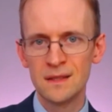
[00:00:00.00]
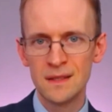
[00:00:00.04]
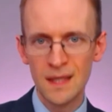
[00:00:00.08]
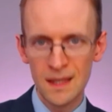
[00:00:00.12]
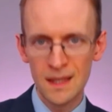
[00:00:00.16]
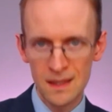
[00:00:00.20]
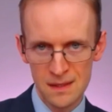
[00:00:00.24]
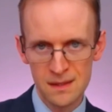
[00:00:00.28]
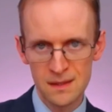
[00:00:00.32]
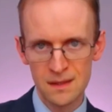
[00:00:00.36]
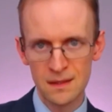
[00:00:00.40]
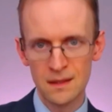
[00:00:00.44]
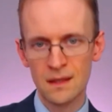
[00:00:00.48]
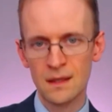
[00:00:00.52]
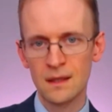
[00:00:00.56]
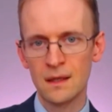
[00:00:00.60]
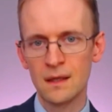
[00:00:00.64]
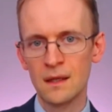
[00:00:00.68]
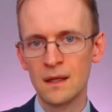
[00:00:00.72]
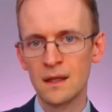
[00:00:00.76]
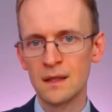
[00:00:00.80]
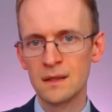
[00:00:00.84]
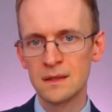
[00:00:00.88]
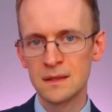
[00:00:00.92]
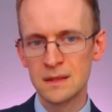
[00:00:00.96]
this
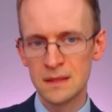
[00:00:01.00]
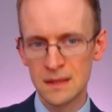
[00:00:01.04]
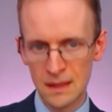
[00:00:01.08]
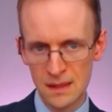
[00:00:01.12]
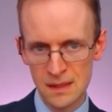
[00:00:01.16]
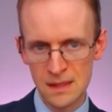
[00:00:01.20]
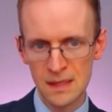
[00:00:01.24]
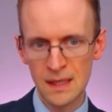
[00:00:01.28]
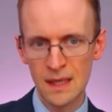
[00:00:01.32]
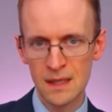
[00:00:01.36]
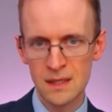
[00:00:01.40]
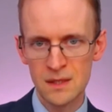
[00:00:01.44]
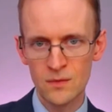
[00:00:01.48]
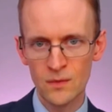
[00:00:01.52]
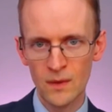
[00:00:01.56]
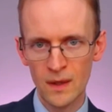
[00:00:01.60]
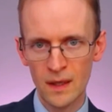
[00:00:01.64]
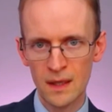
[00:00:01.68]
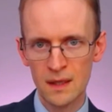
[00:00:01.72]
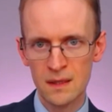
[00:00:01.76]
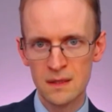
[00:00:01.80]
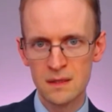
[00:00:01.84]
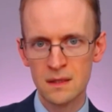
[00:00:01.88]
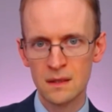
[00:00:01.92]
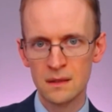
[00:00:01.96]
success
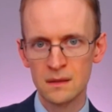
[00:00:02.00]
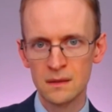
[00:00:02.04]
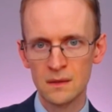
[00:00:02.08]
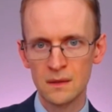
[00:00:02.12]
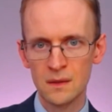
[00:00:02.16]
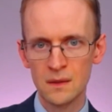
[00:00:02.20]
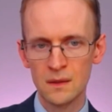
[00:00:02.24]
rate